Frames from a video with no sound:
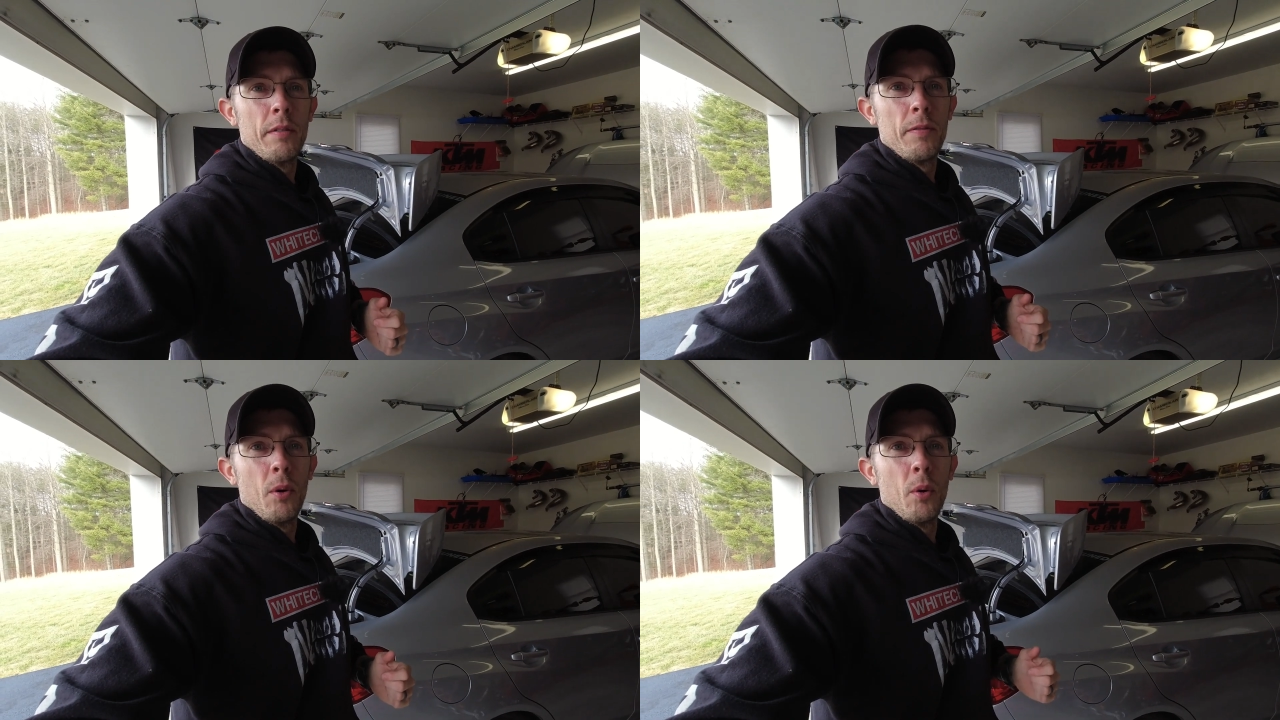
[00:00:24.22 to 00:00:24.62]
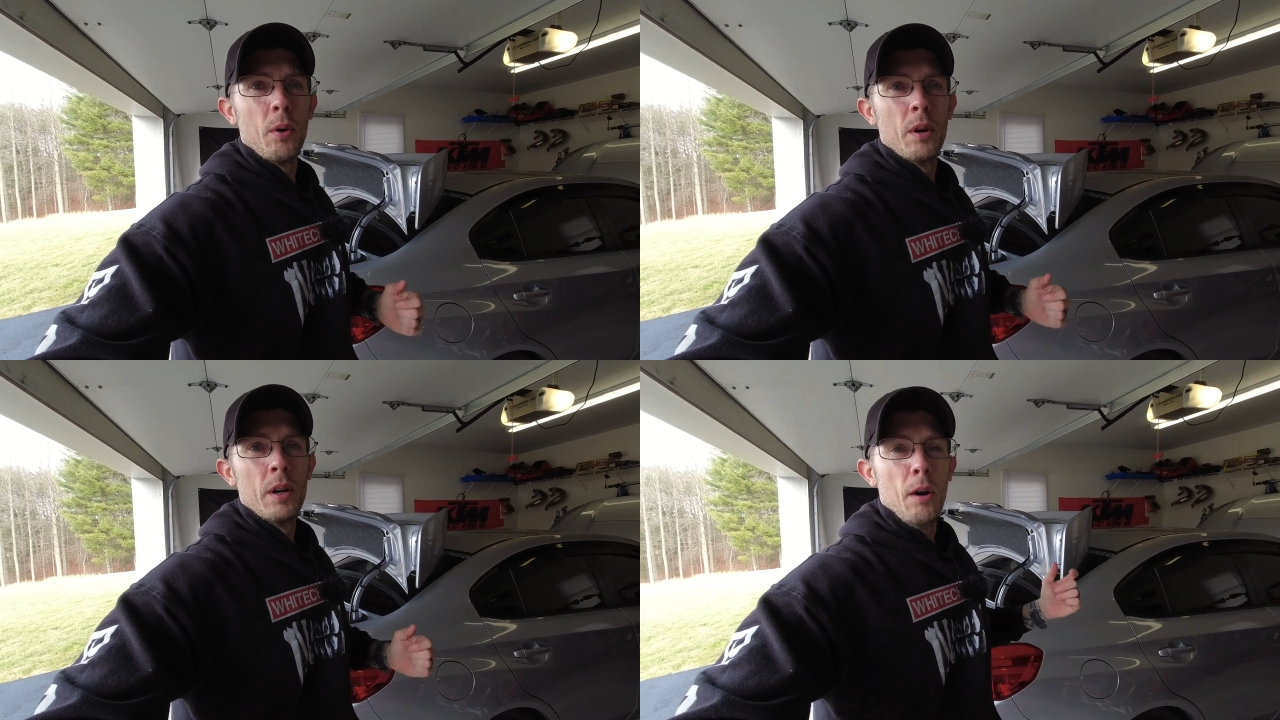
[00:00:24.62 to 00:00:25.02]
it
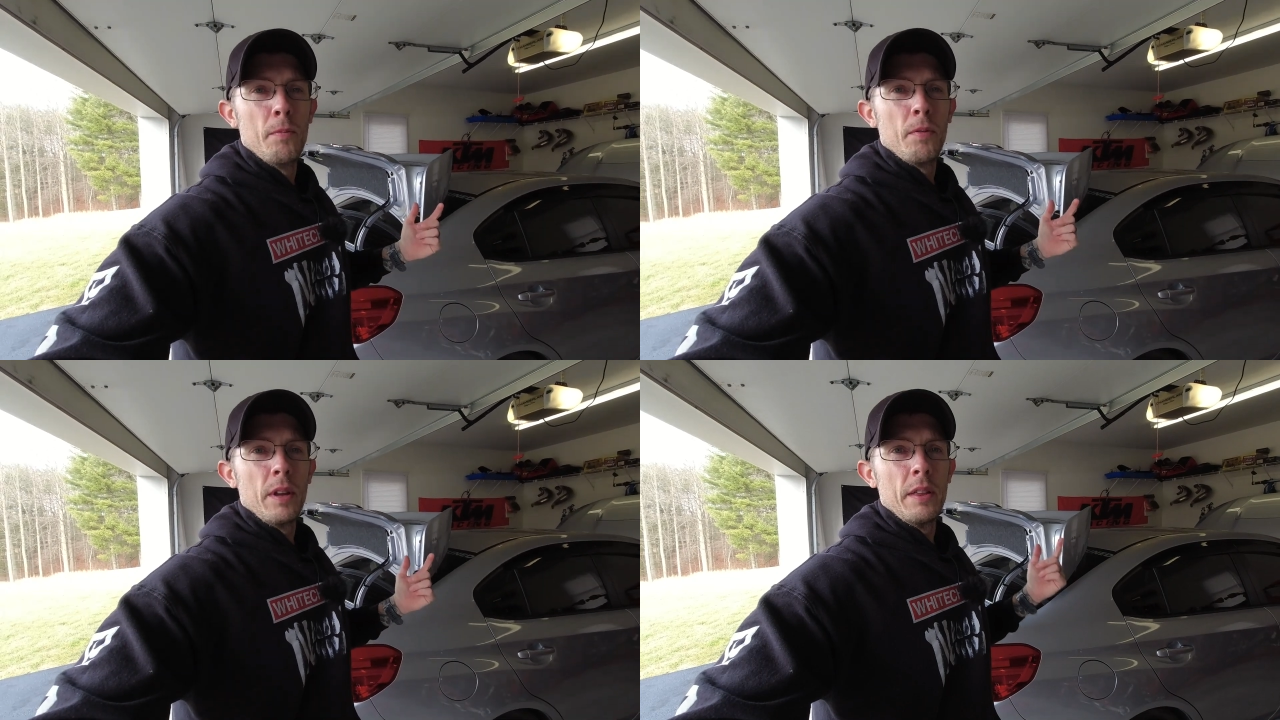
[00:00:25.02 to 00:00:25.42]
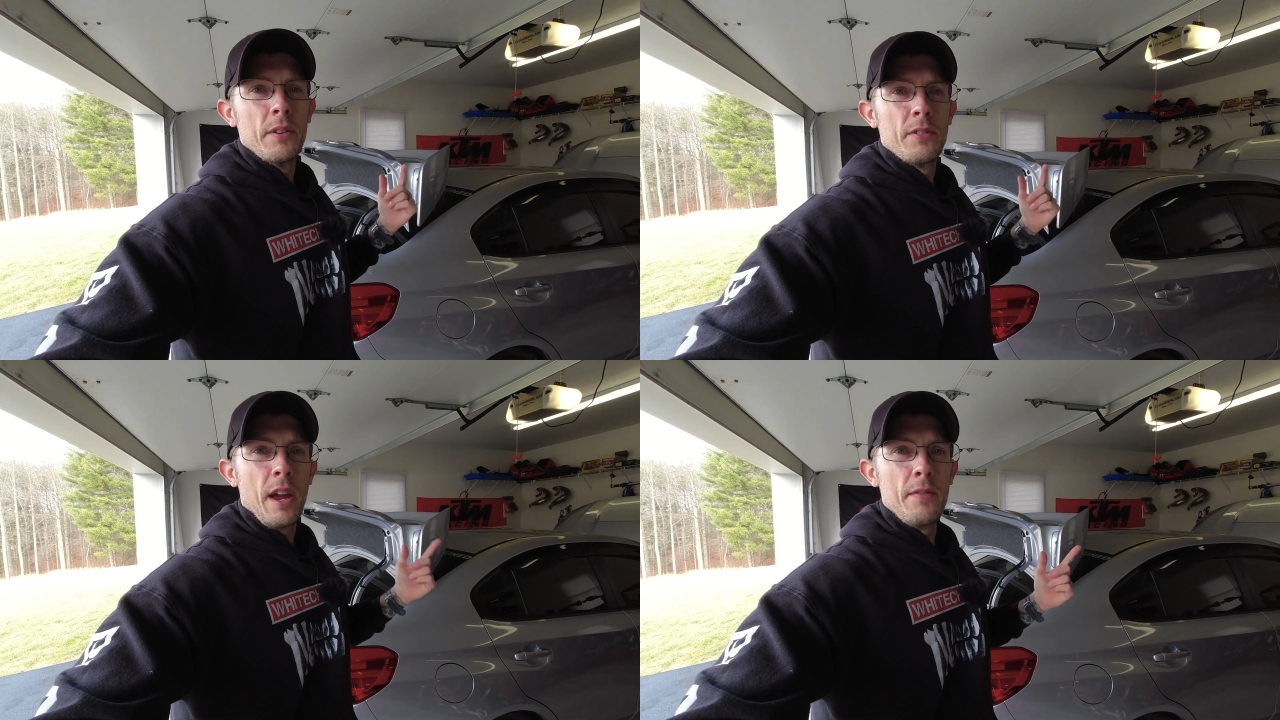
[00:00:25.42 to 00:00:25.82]
for hopefully the
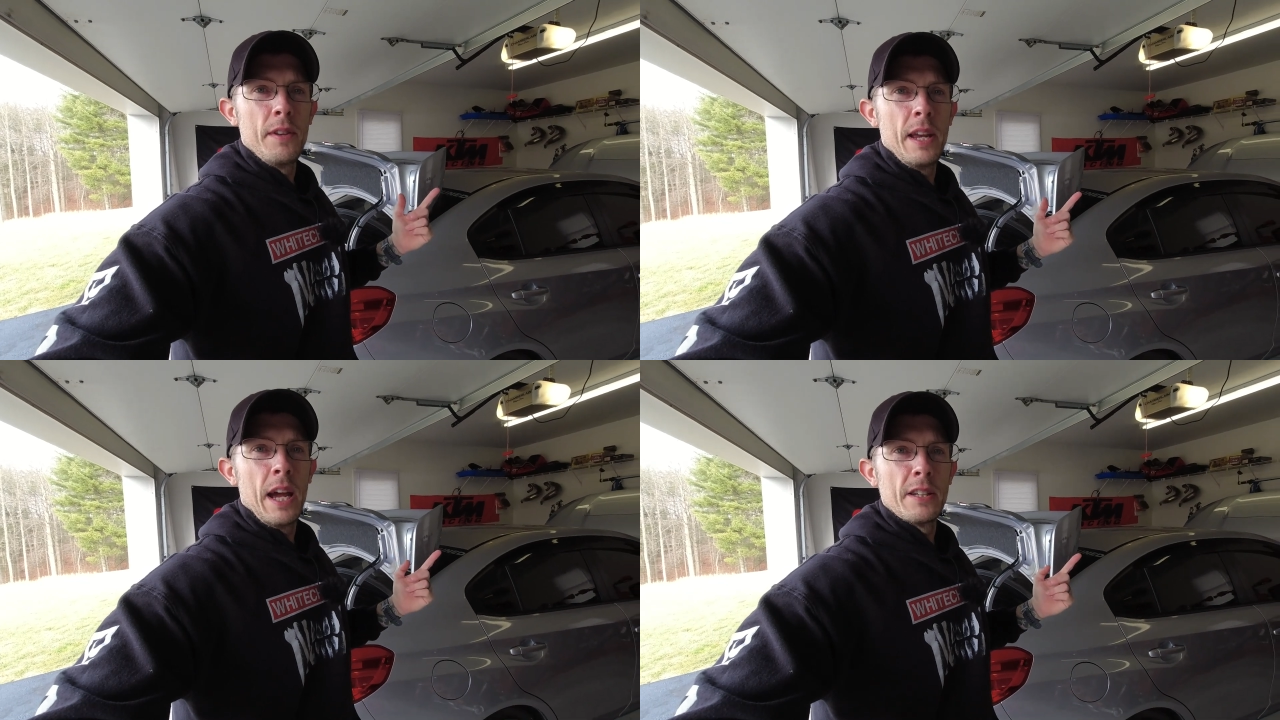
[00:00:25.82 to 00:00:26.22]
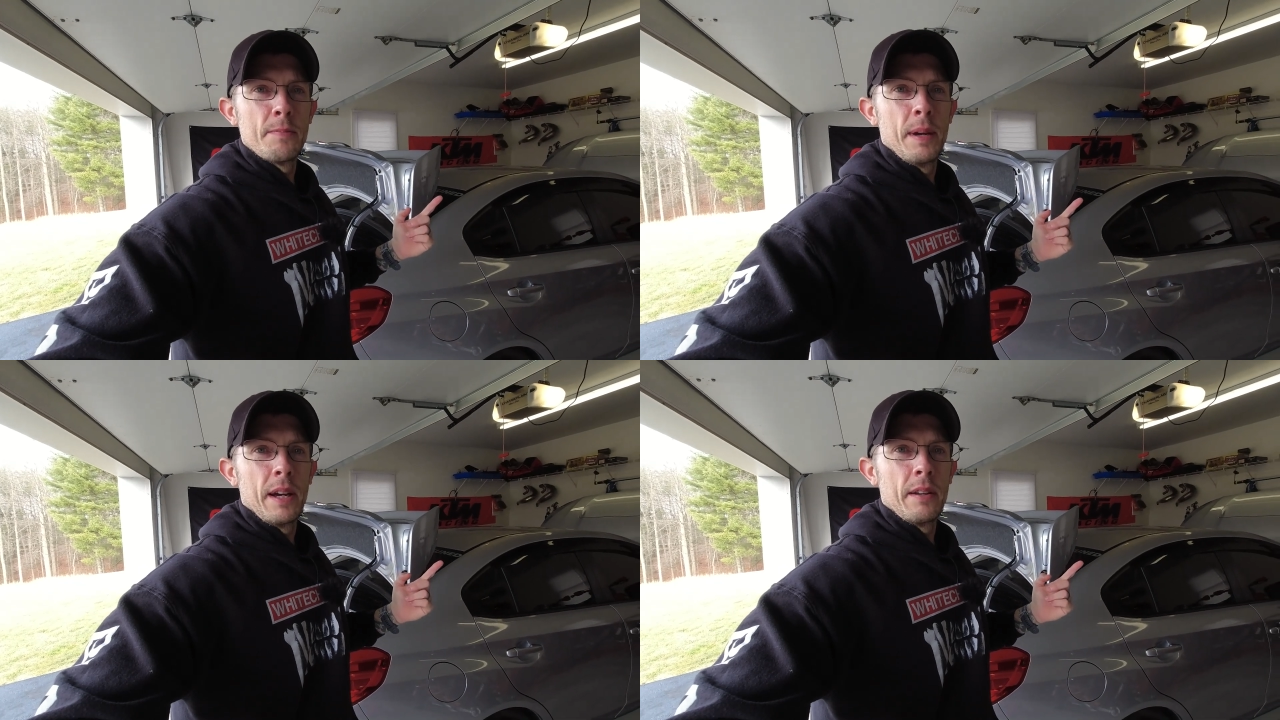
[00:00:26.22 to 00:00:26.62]
safety
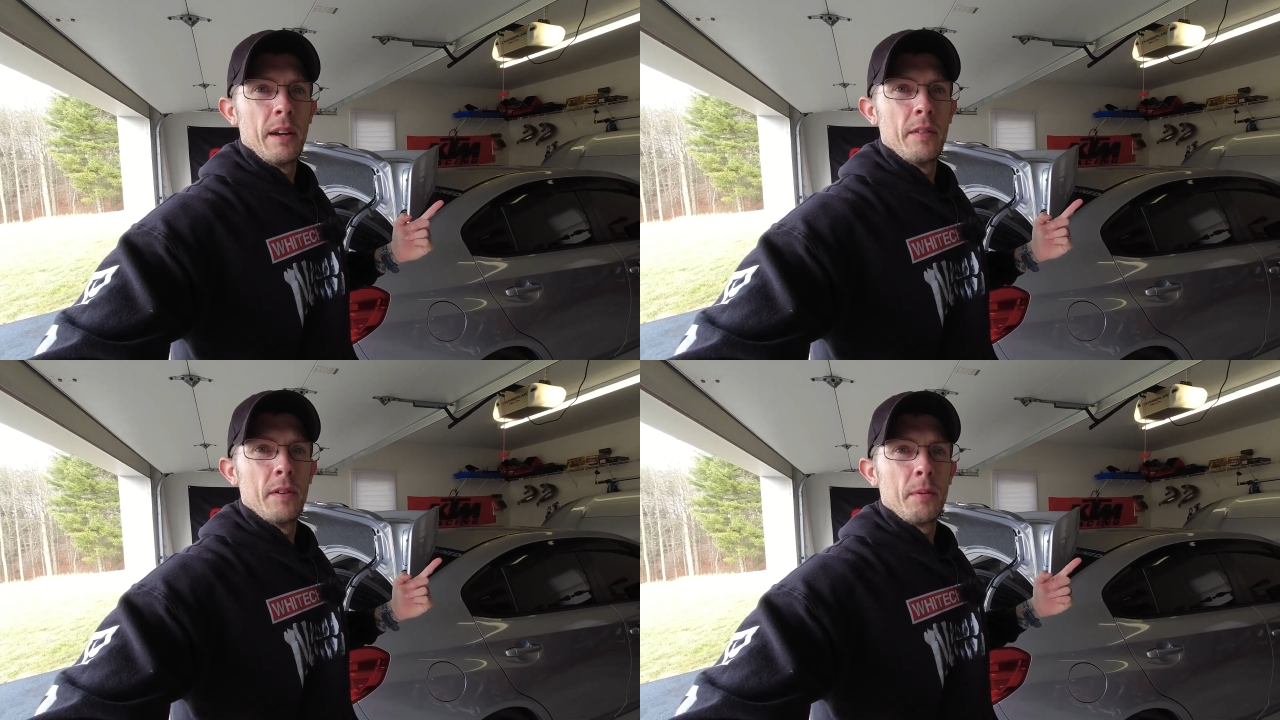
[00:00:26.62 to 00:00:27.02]
aspect of it,